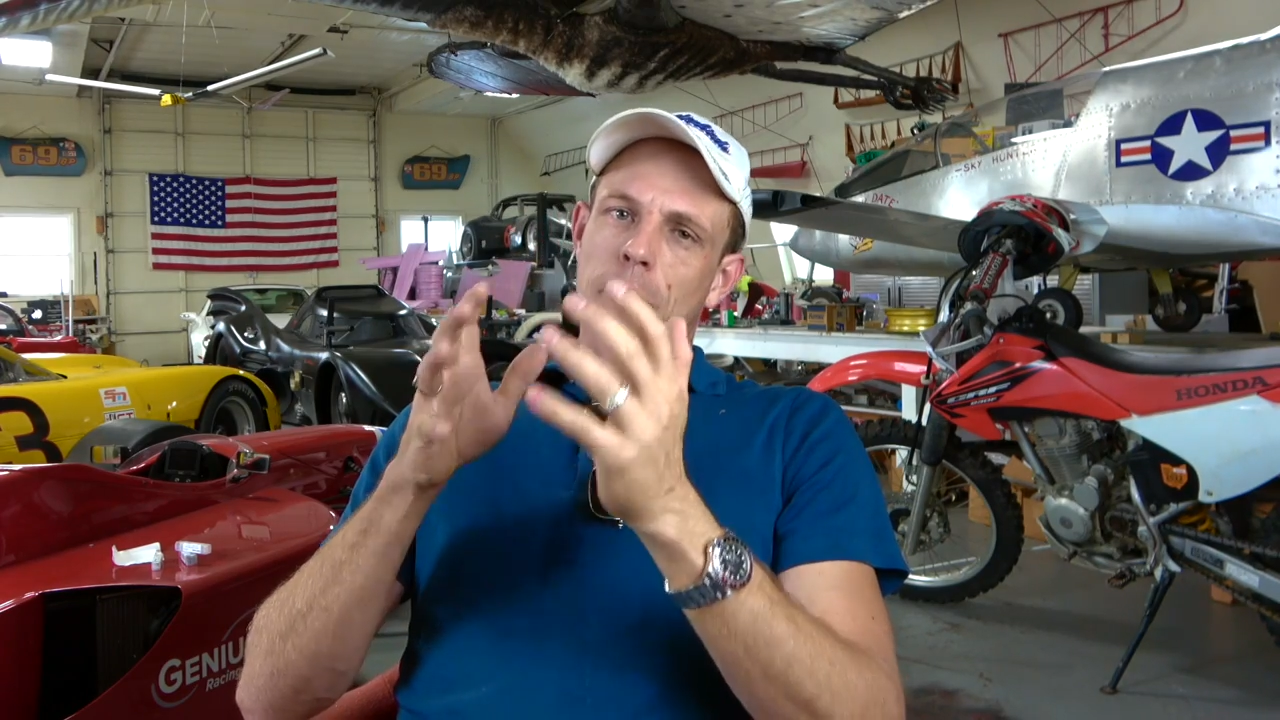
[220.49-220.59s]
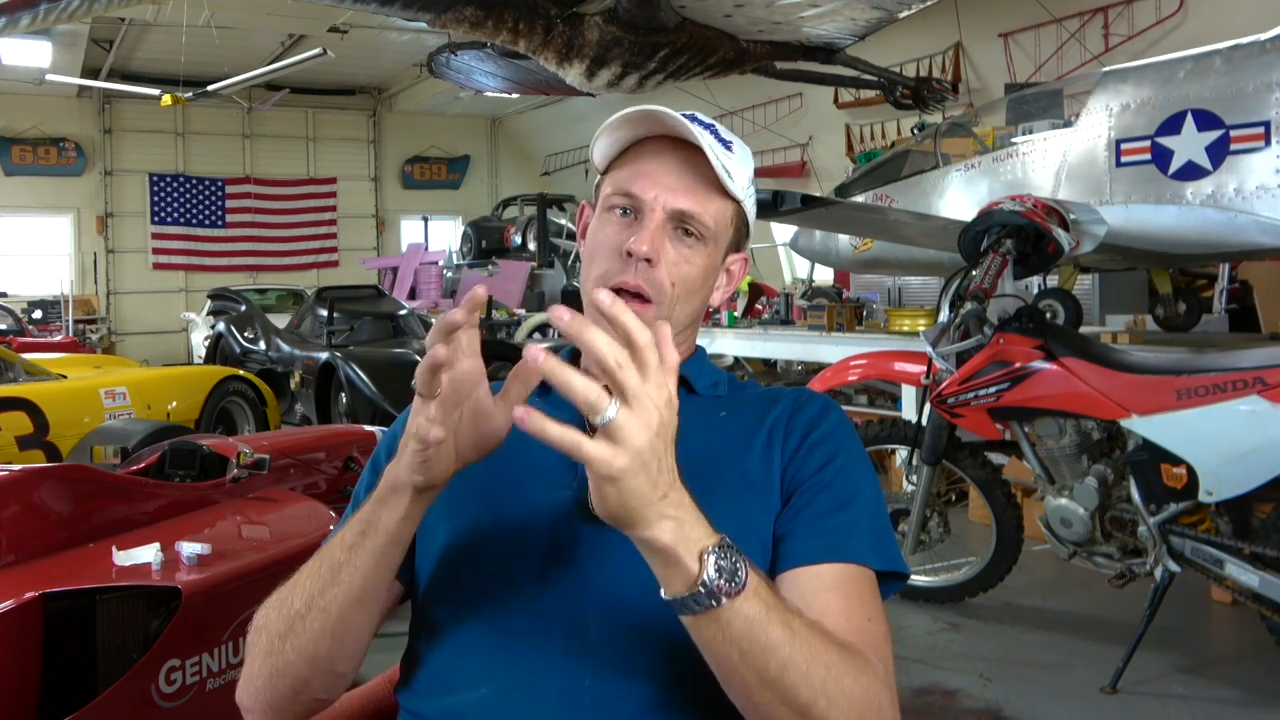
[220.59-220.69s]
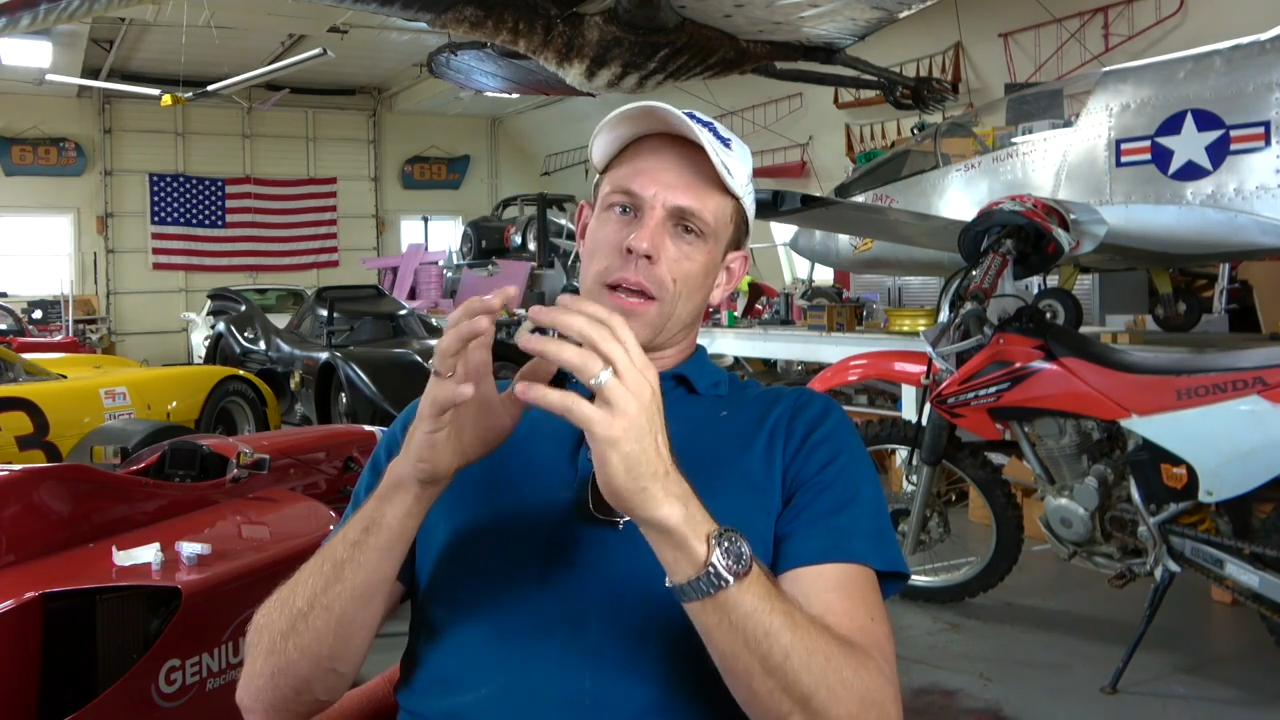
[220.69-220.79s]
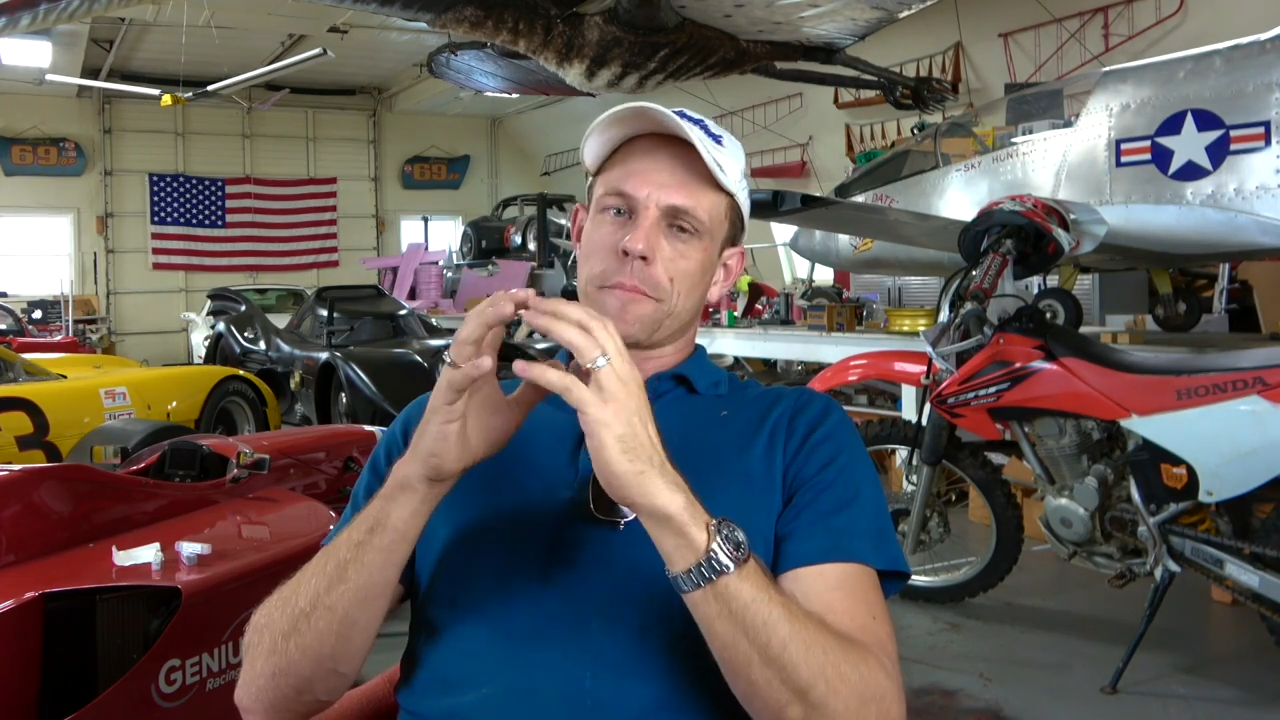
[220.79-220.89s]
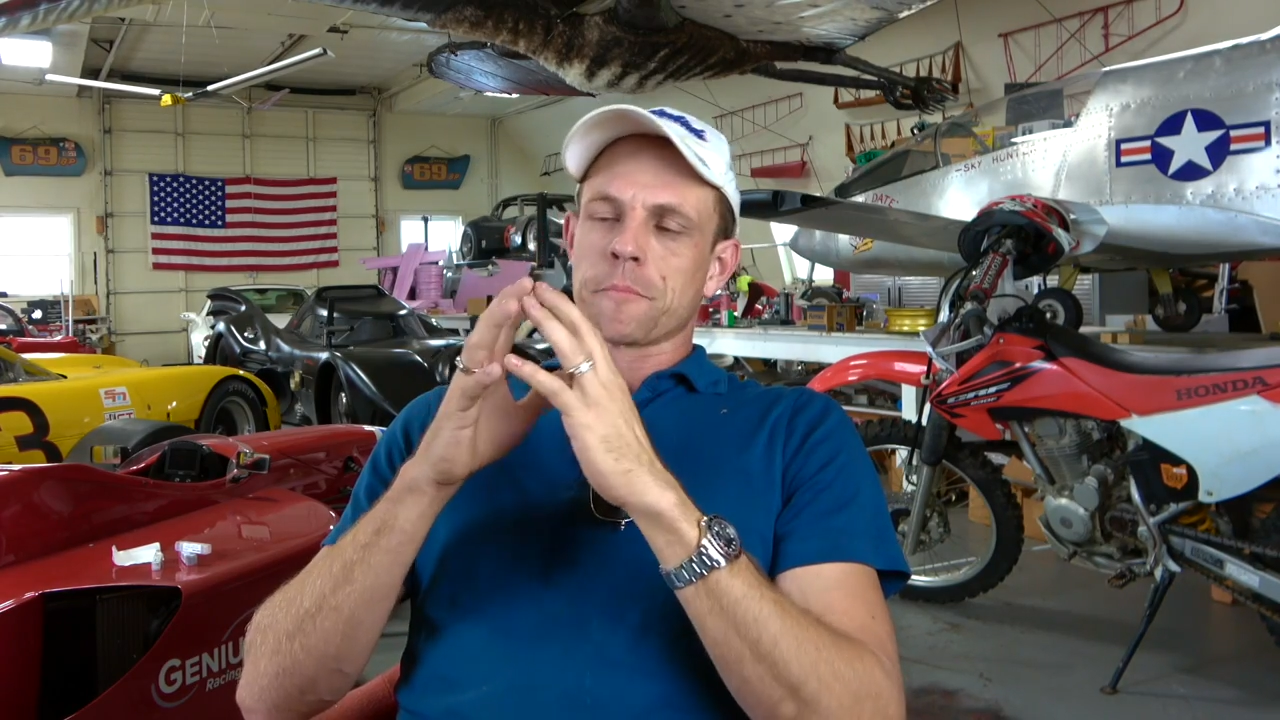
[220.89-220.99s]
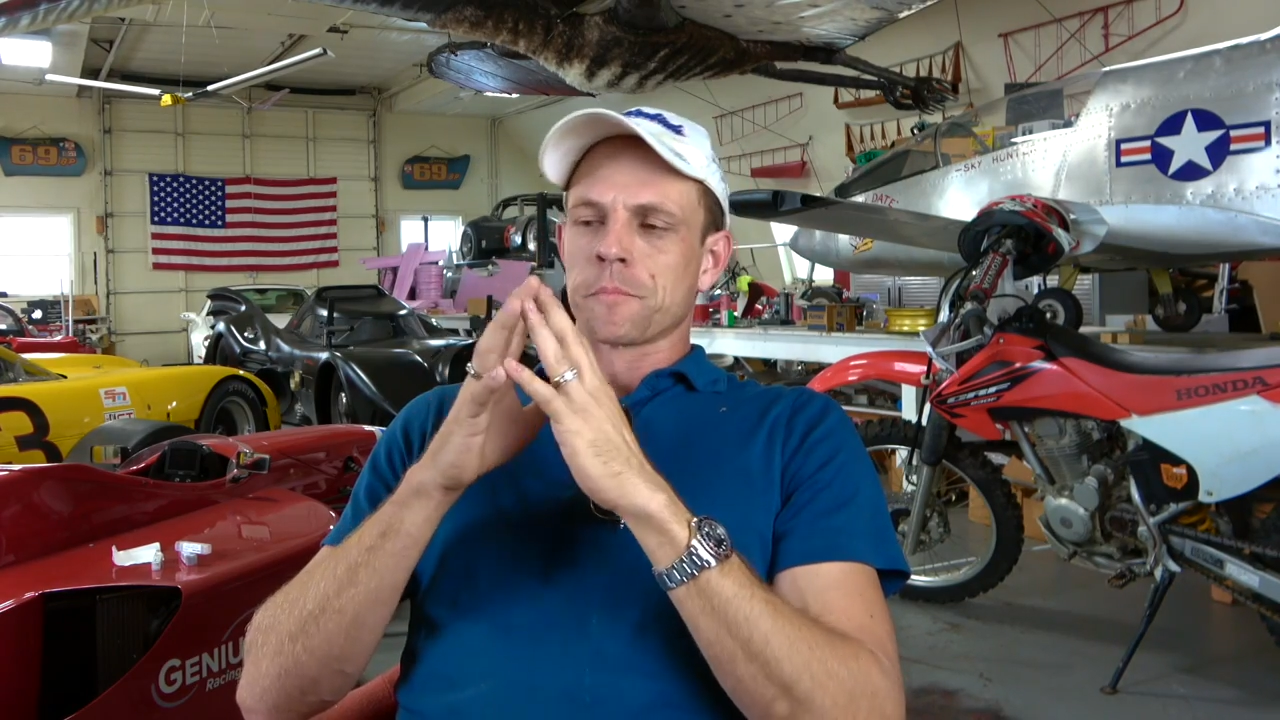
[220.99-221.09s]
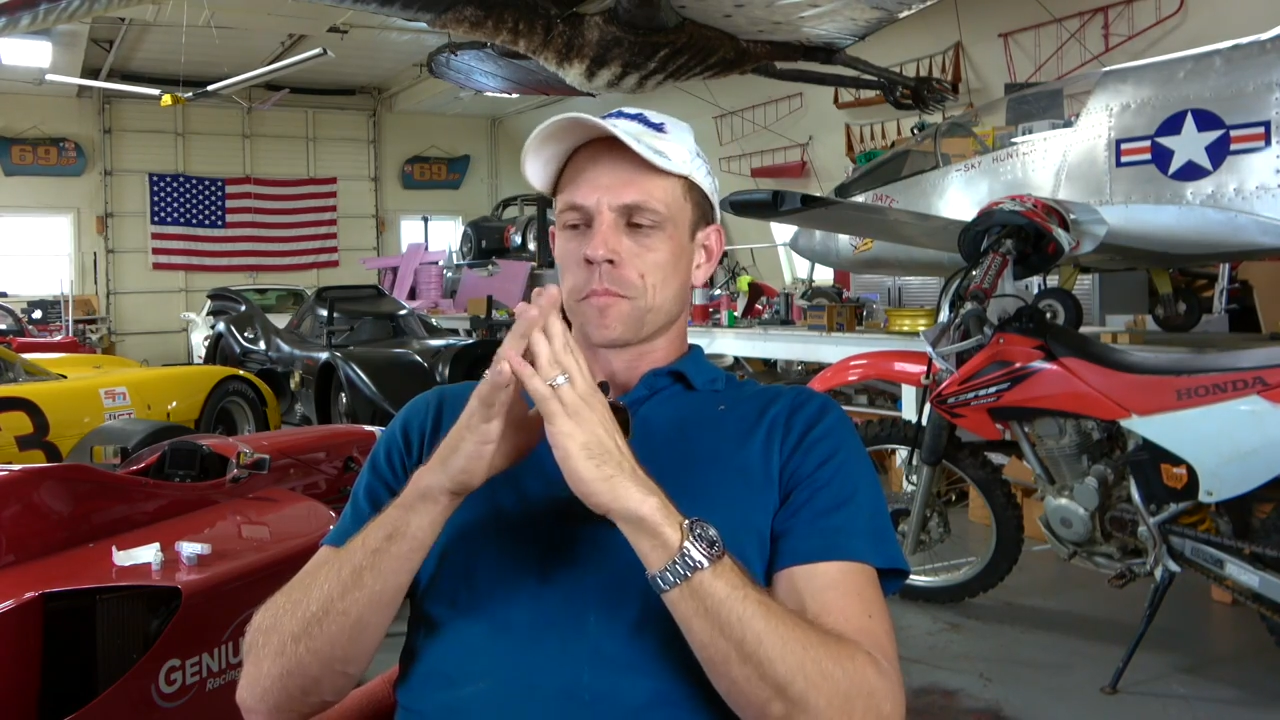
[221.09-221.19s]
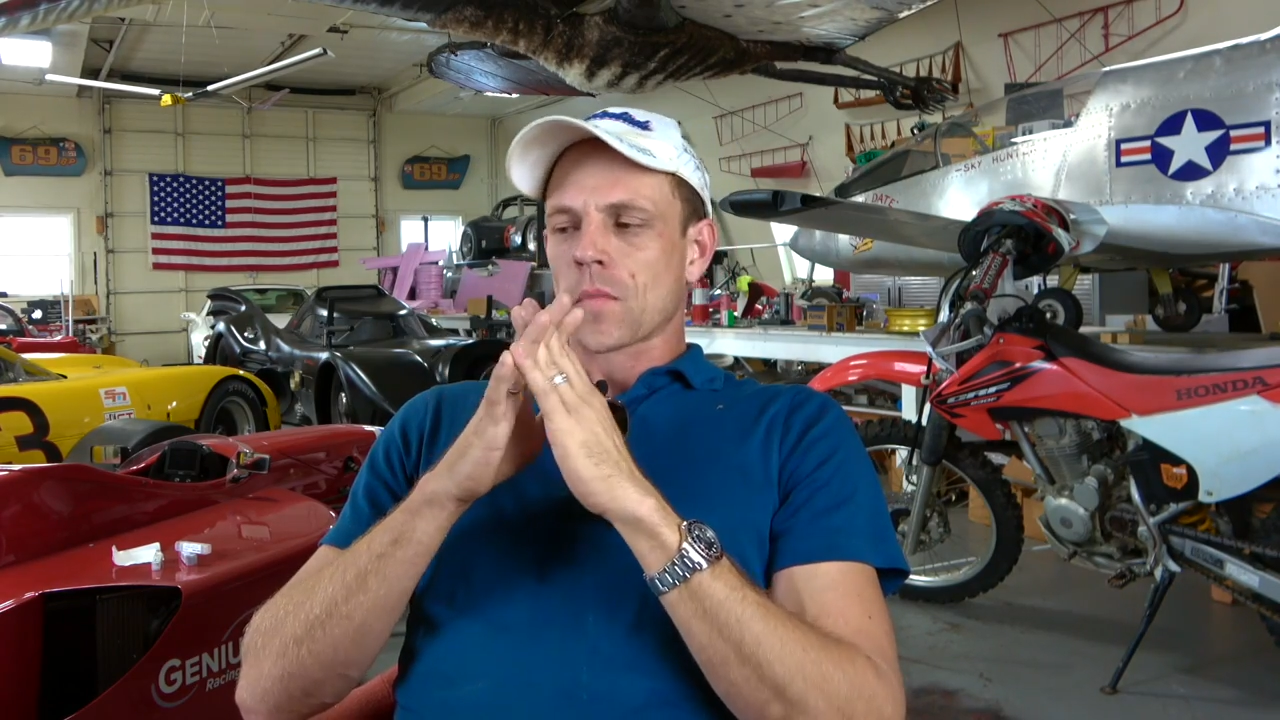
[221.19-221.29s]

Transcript: But